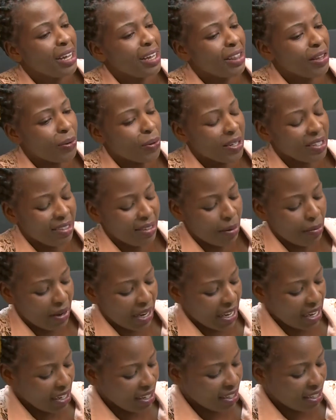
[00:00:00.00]
There was some
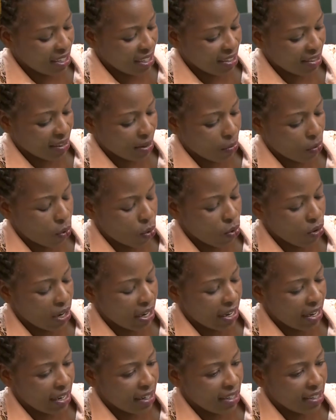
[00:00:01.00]
old
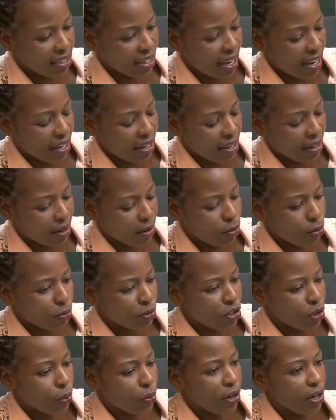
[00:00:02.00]
lady aigara
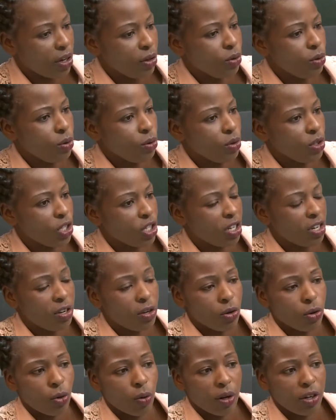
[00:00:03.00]
kumusha kwedu, she had
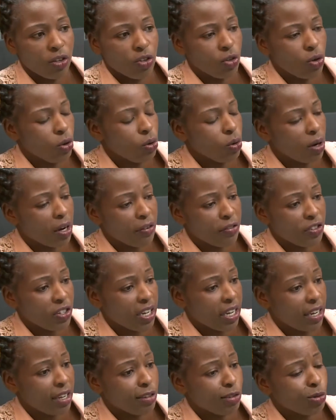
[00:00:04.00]
no one to look after
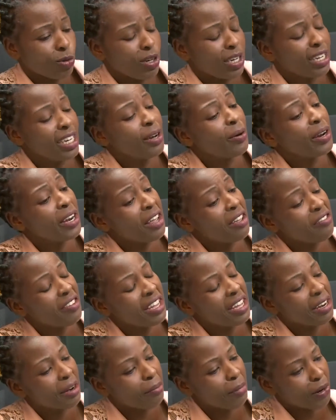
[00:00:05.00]
her, so ndiye
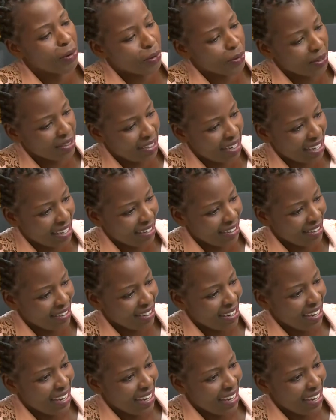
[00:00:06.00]
wandaivigira magroceries